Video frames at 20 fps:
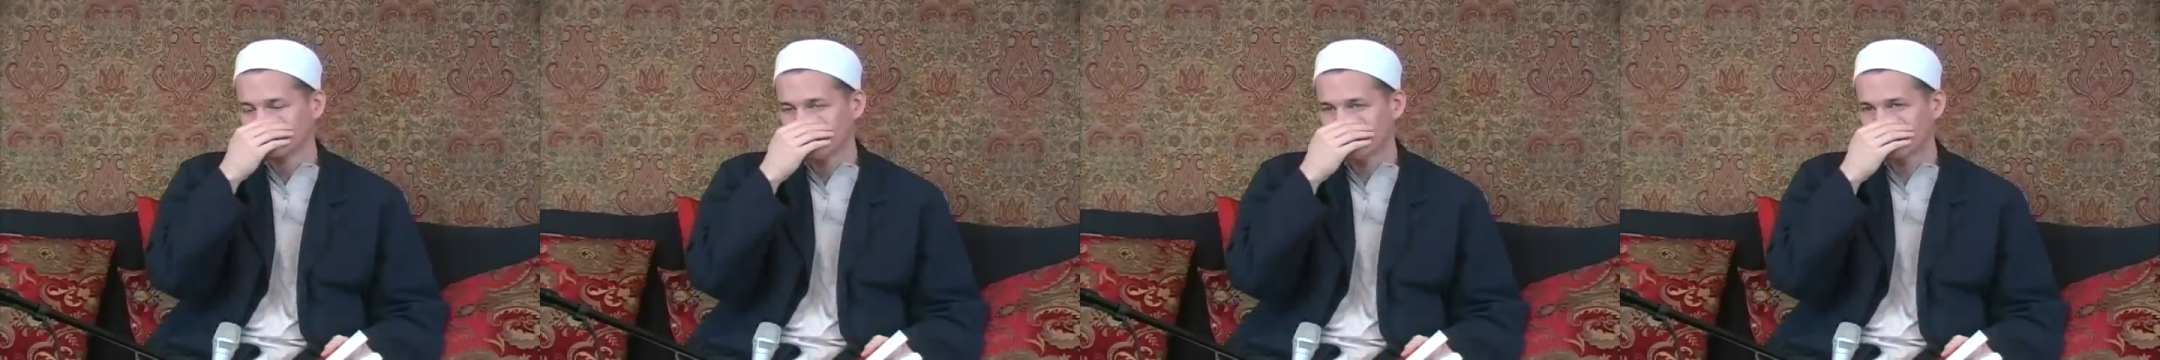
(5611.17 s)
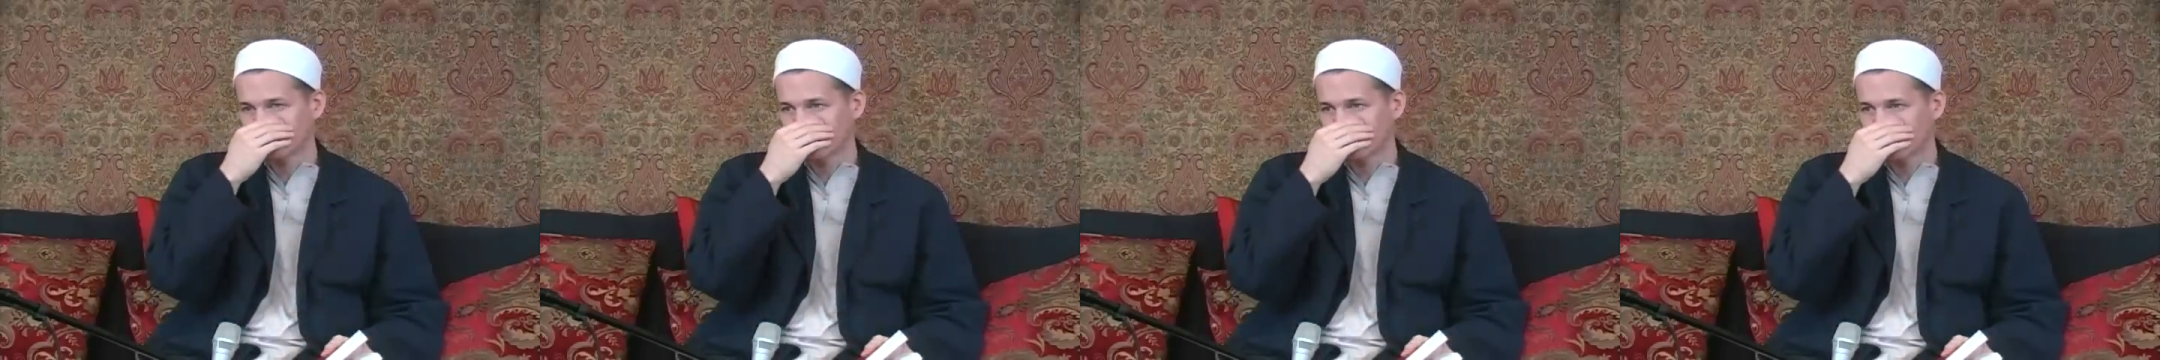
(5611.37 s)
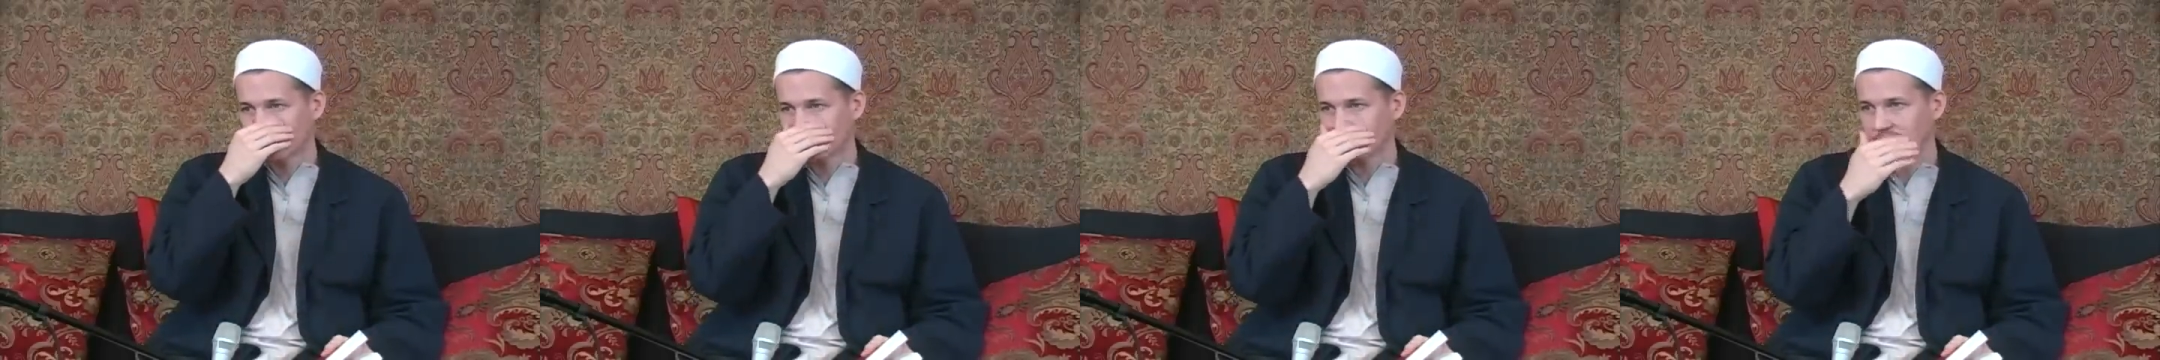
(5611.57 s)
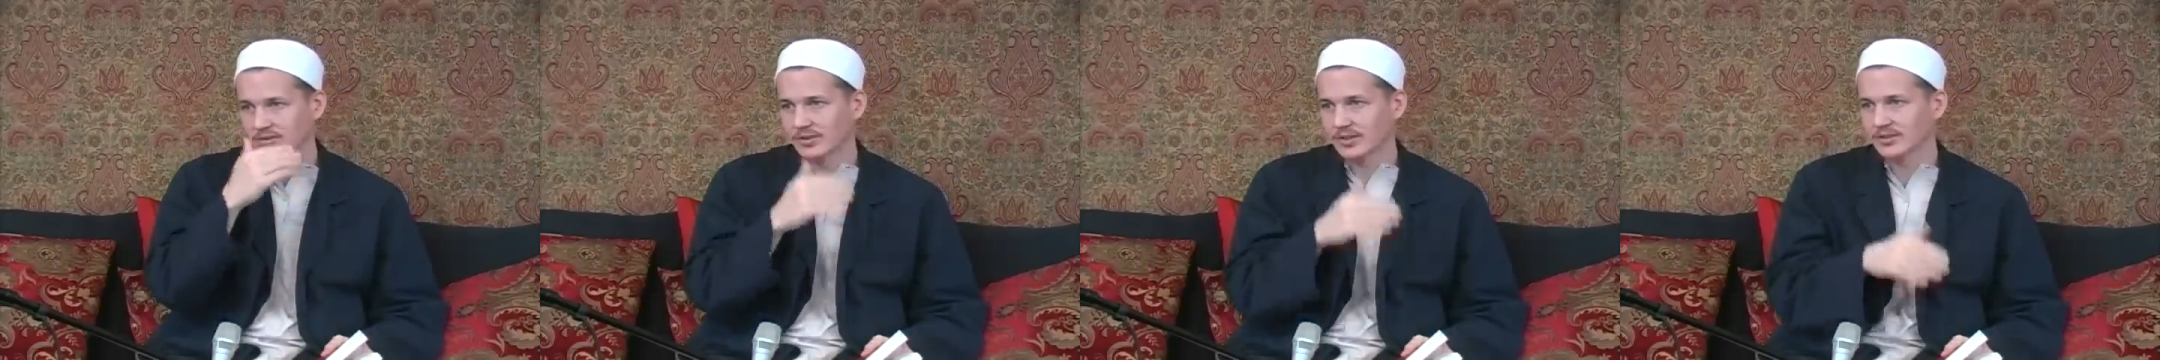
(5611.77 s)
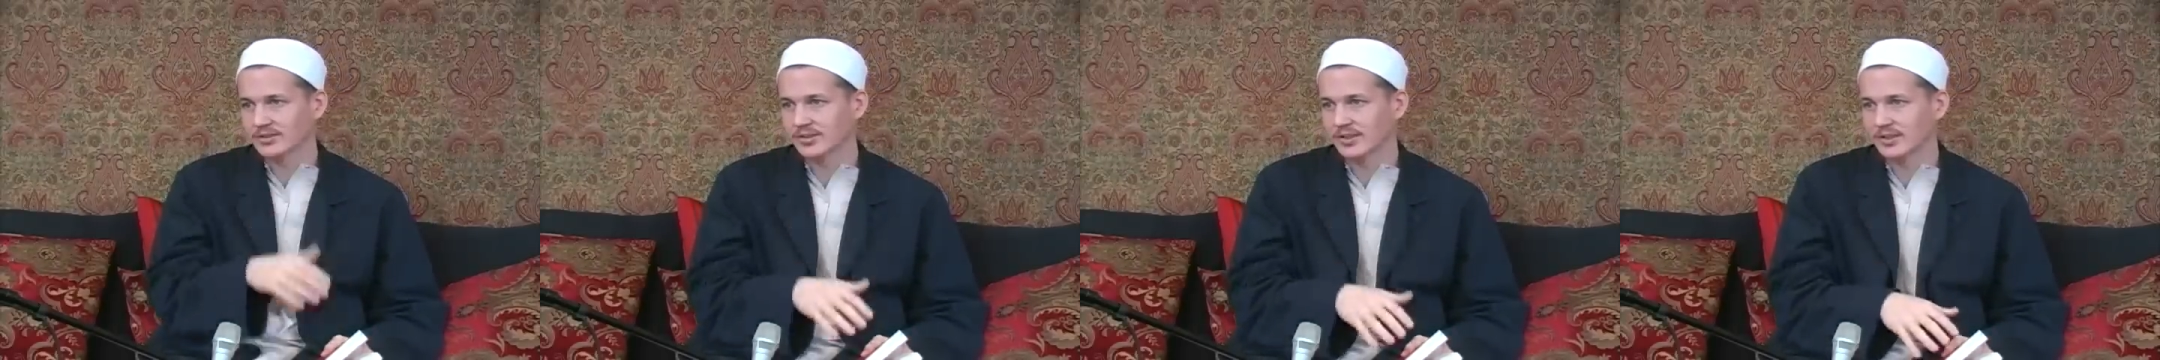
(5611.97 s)
of our Prophet
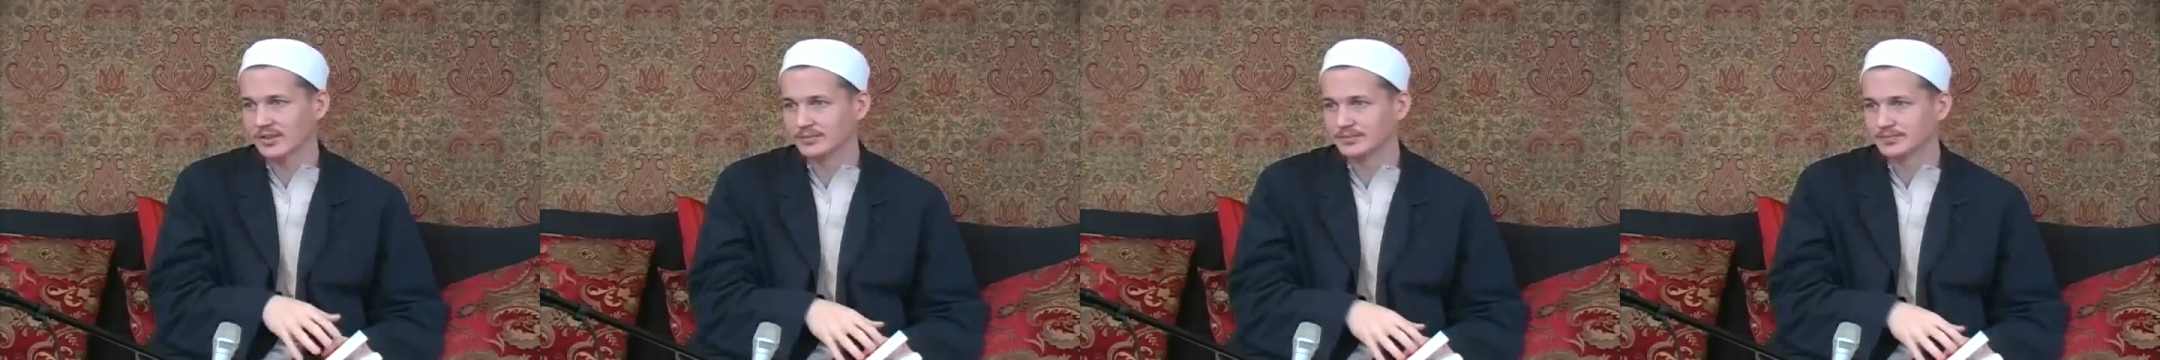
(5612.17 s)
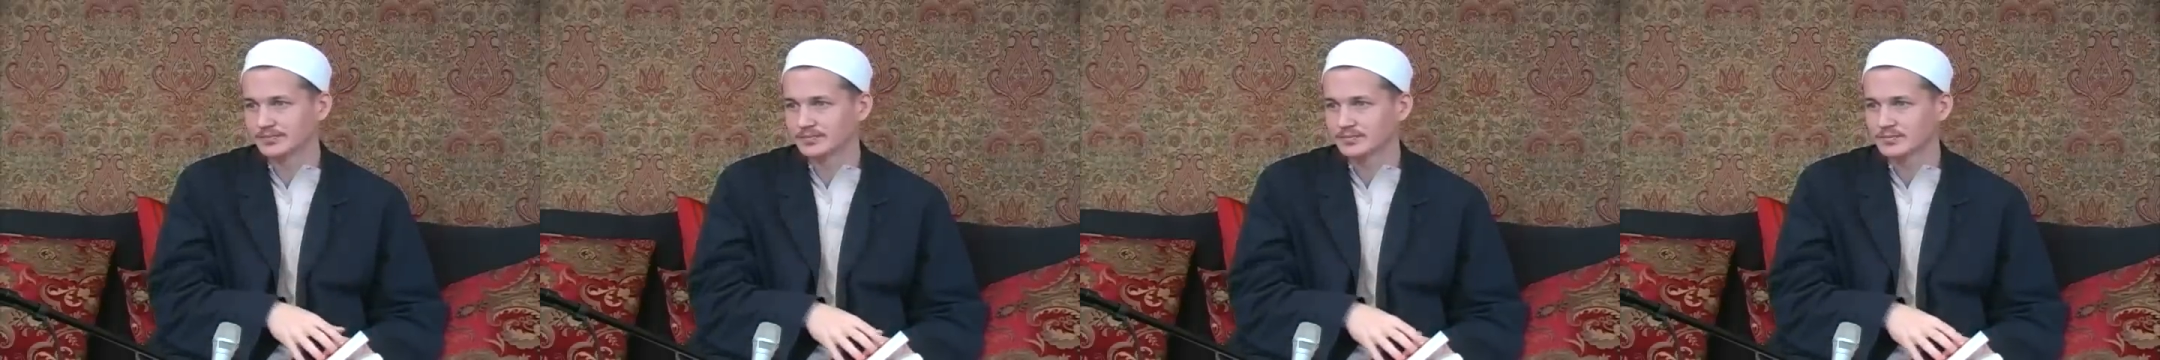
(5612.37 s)
Wasallam